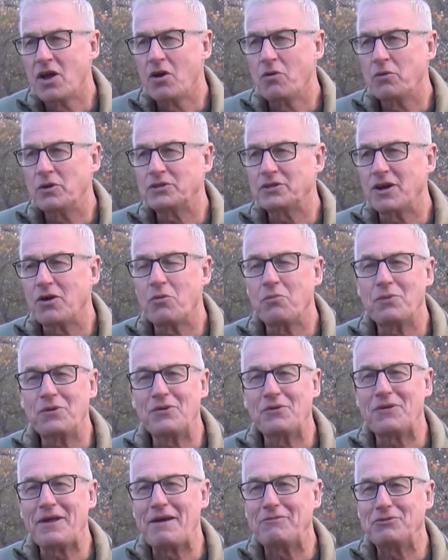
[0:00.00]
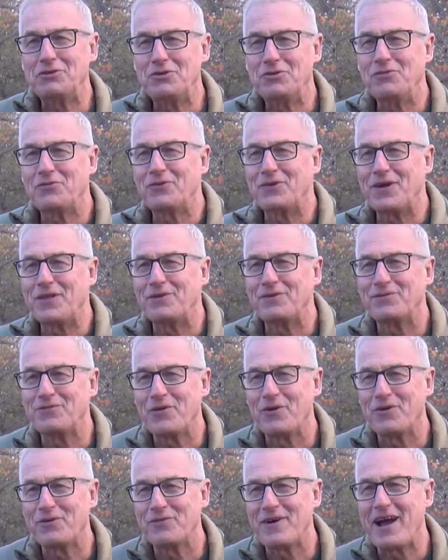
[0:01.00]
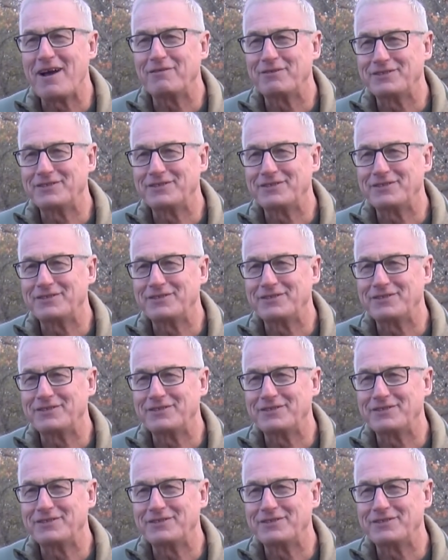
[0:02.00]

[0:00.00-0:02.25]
which I hope we don't have to do for another 4 or 5 or